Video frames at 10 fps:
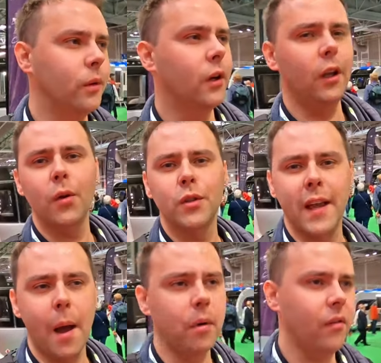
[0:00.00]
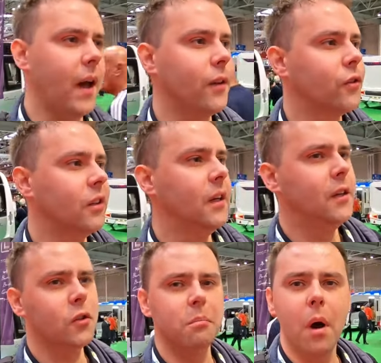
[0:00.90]
We'll look at loads of camper vans,
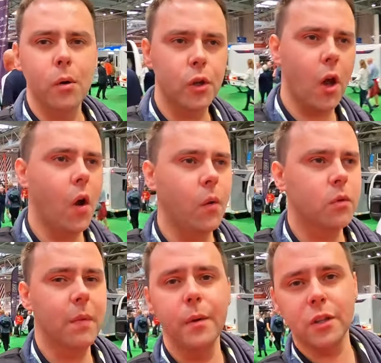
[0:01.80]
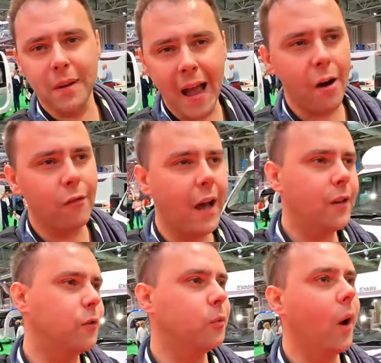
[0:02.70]
some motorhomes, maybe some
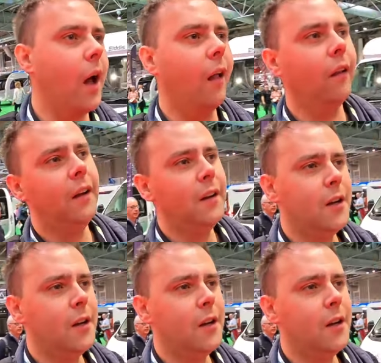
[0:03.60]
caravans as well.